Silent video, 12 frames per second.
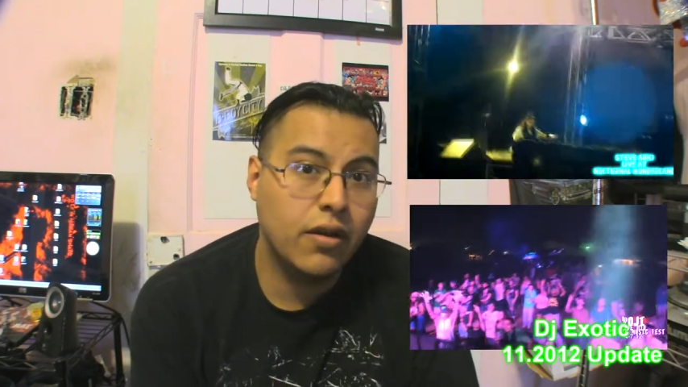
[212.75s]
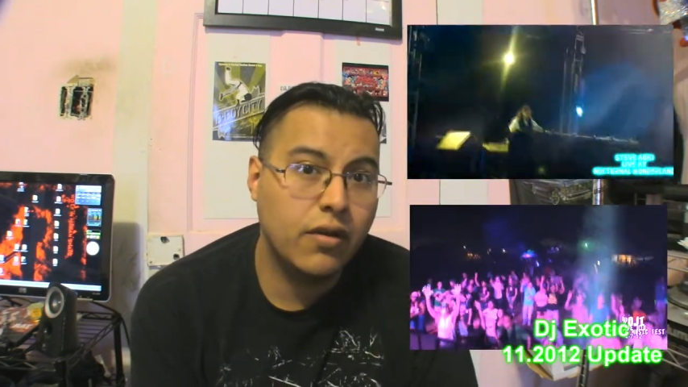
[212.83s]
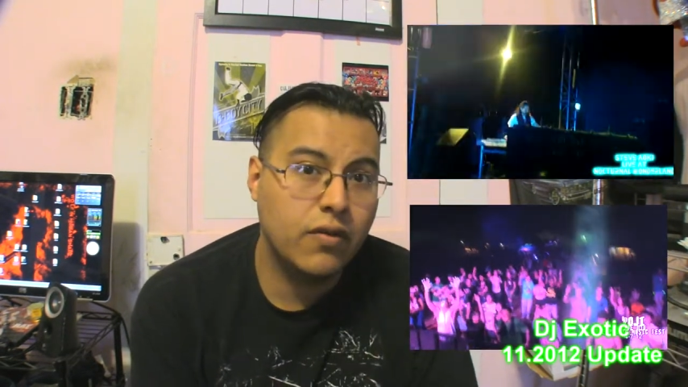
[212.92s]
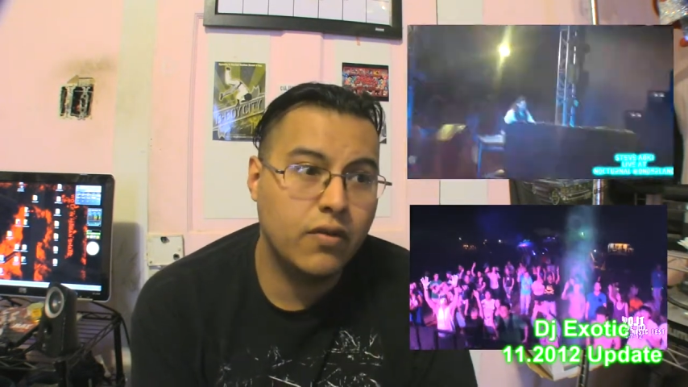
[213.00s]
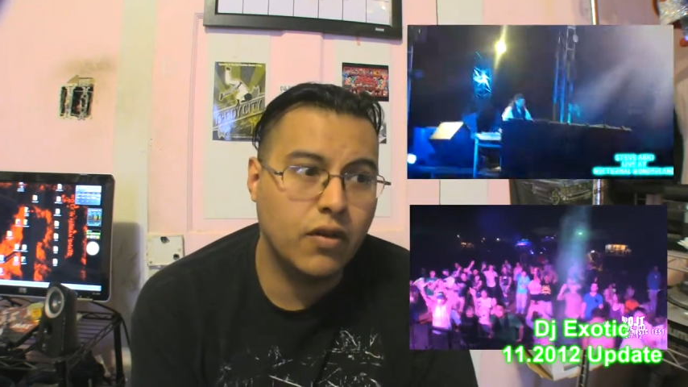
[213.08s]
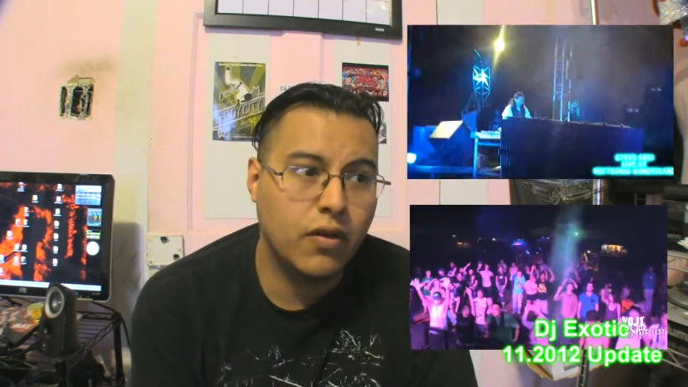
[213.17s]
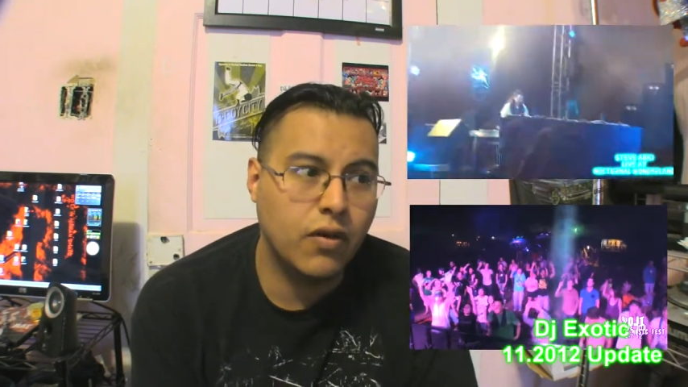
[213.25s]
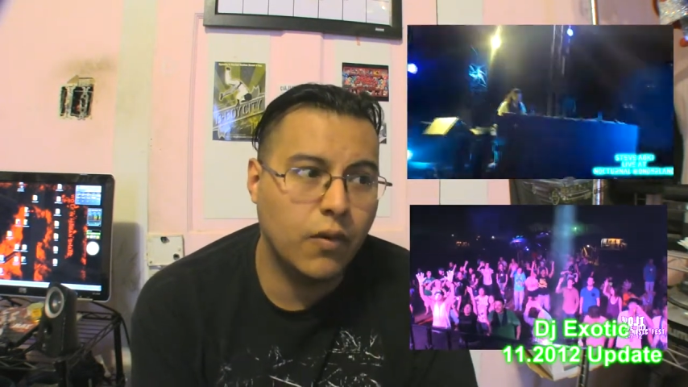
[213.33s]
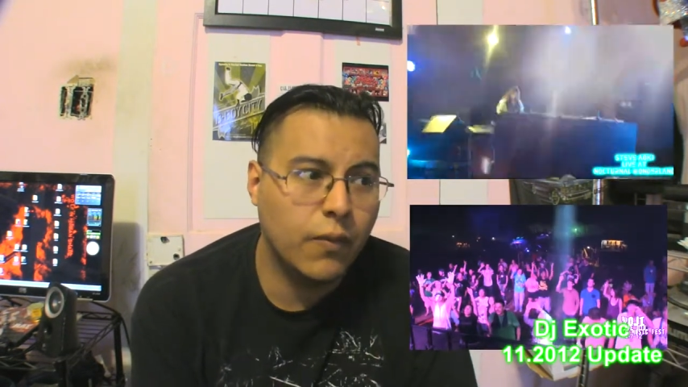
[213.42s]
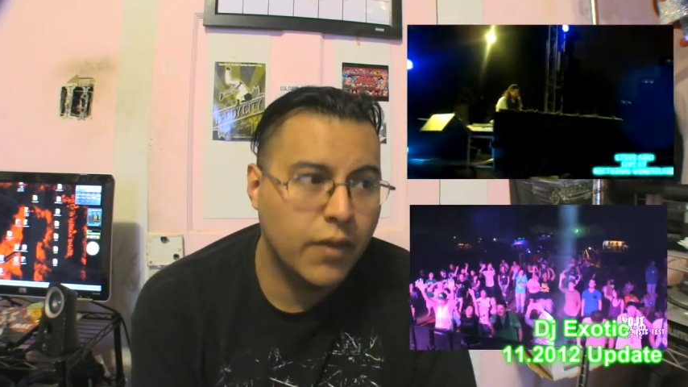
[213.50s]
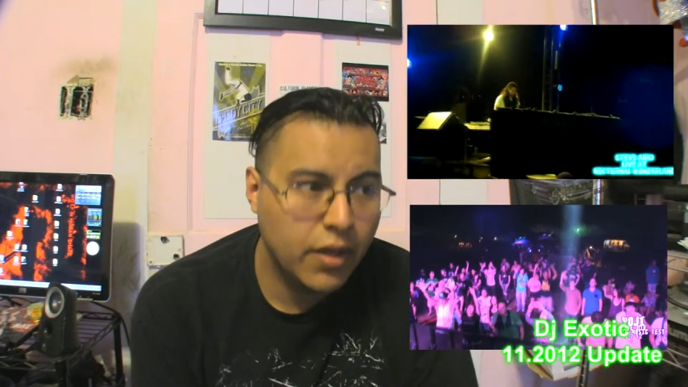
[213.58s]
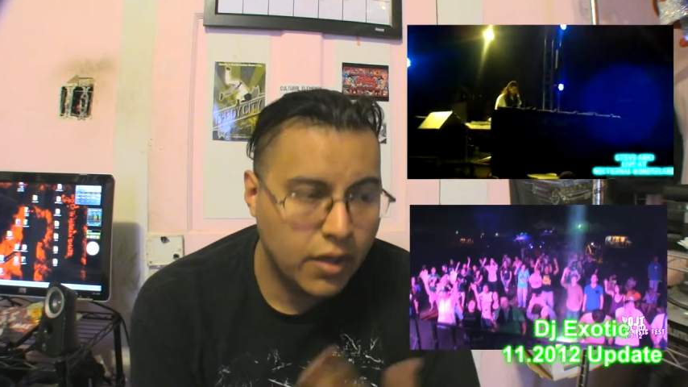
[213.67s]
So
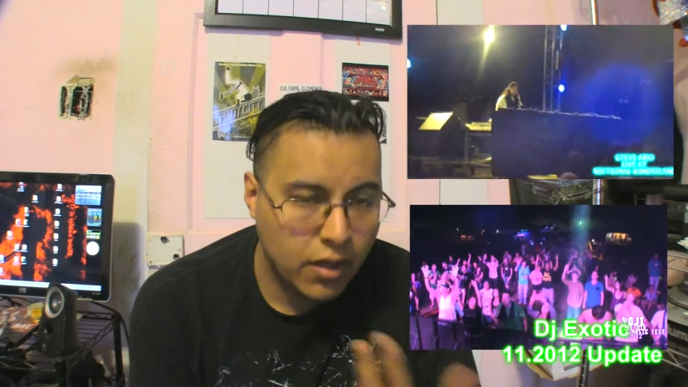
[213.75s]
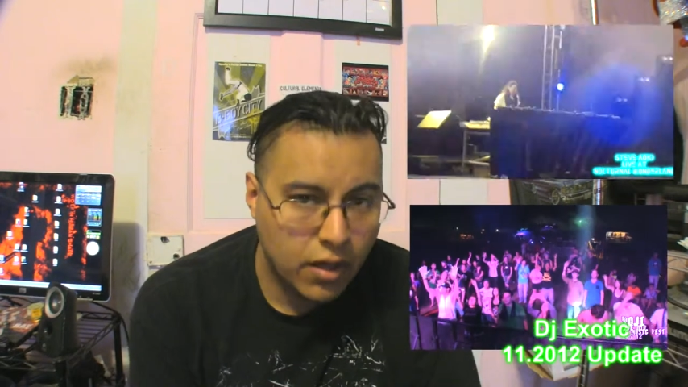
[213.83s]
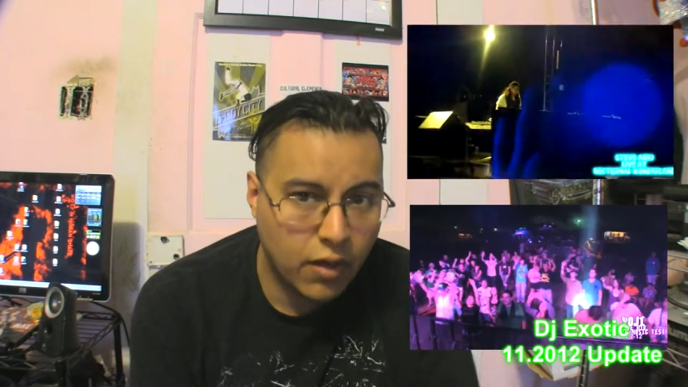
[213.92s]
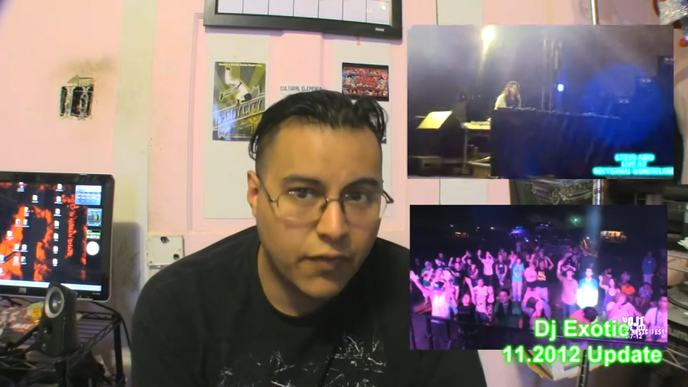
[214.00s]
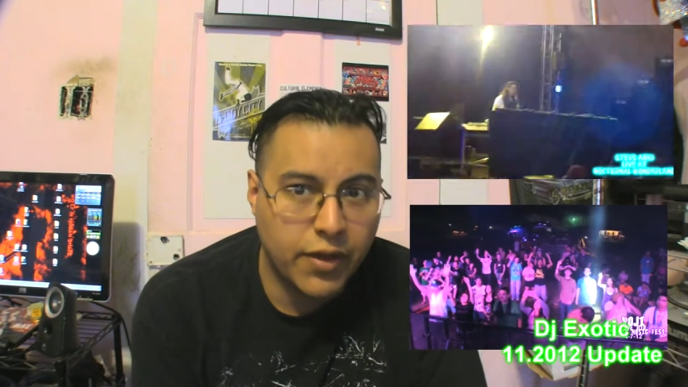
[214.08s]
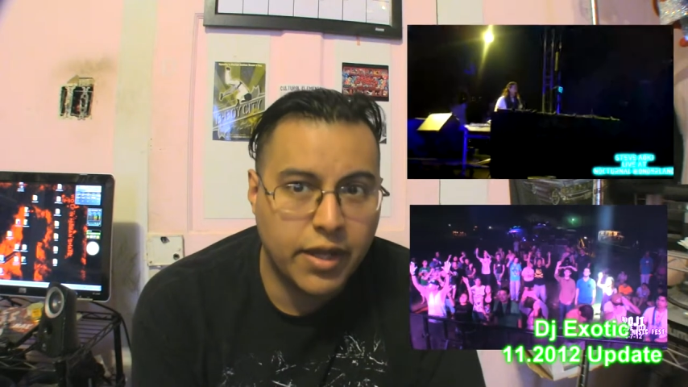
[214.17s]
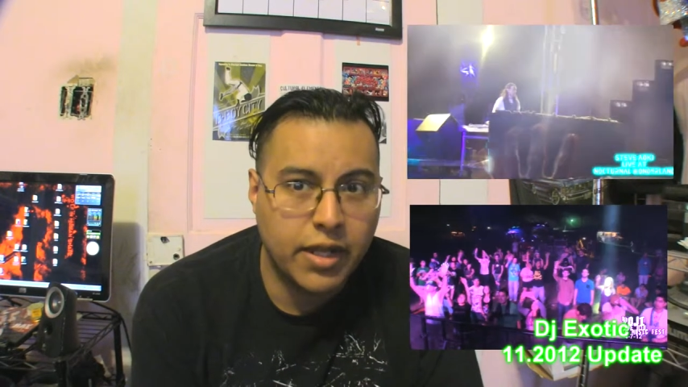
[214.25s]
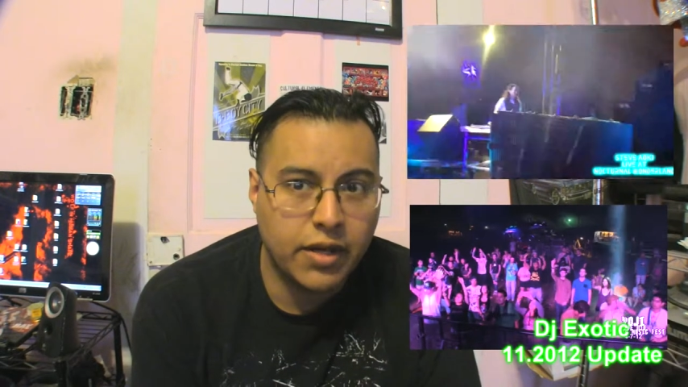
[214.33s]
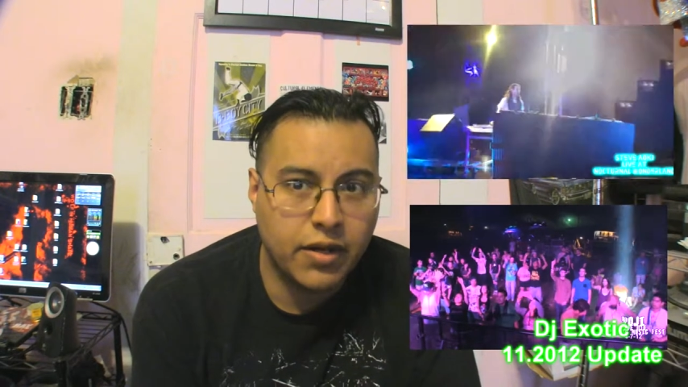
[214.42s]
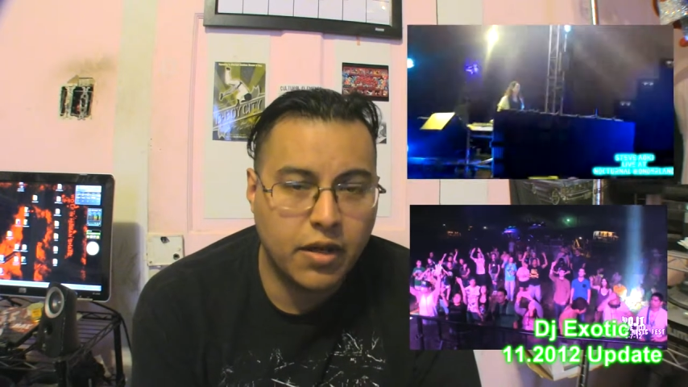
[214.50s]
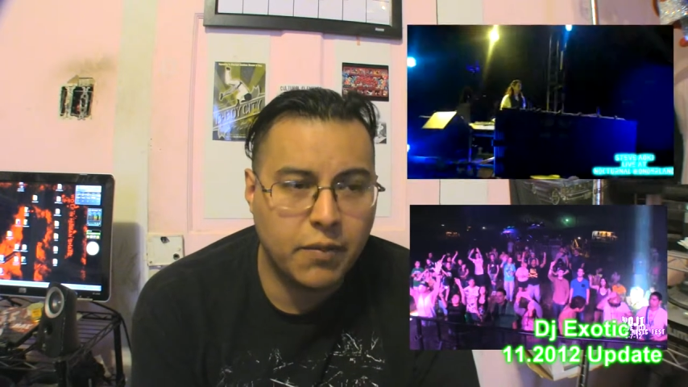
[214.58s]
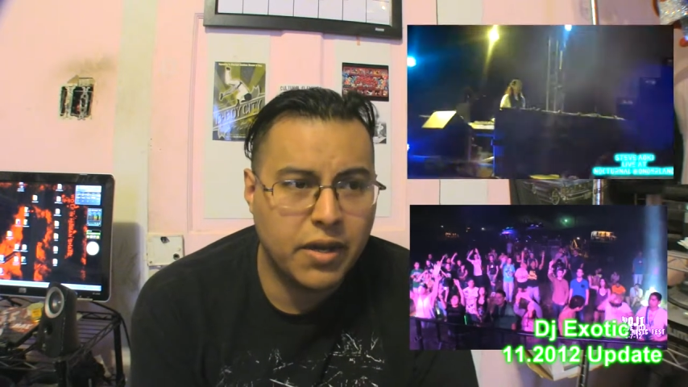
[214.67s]
hopefully I get it
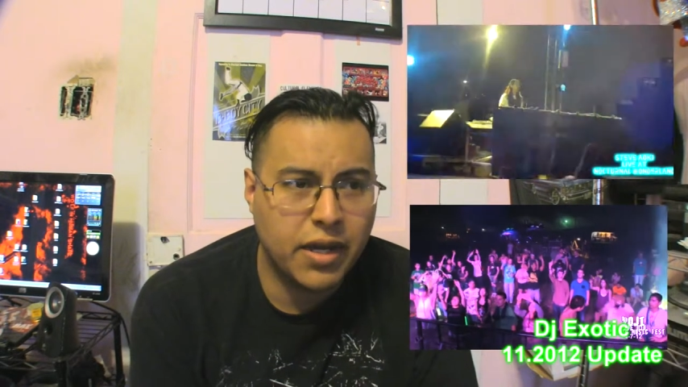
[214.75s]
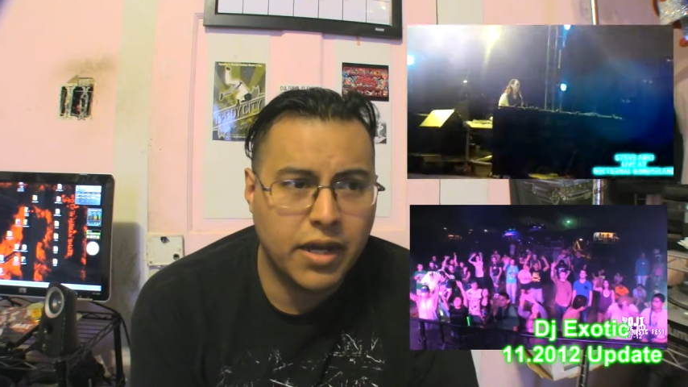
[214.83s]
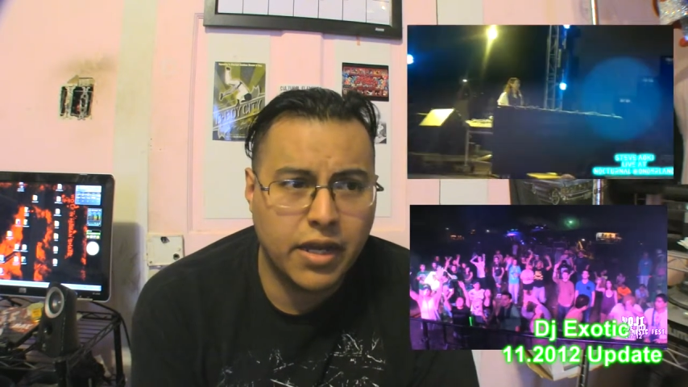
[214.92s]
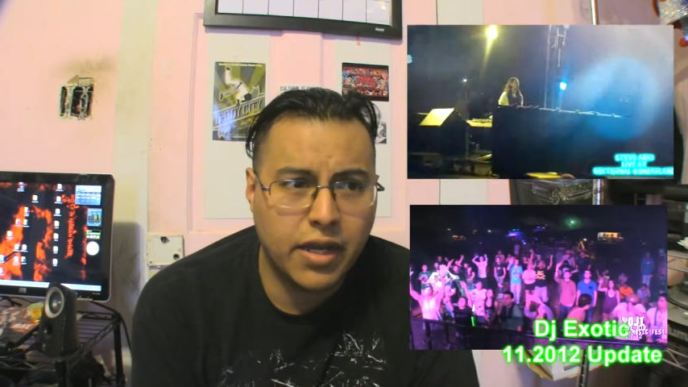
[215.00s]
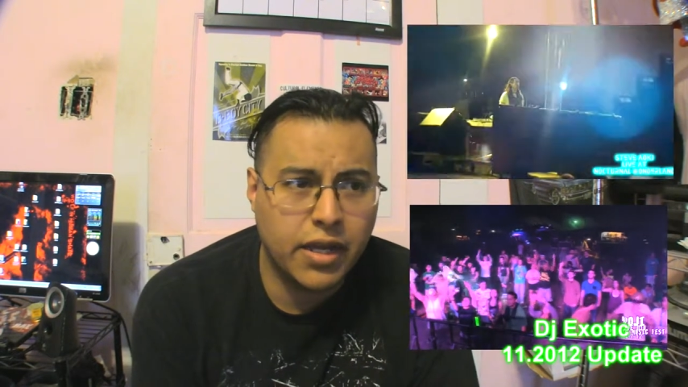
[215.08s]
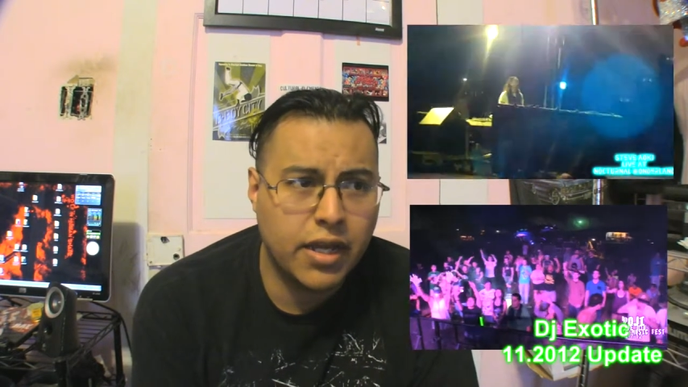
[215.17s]
done by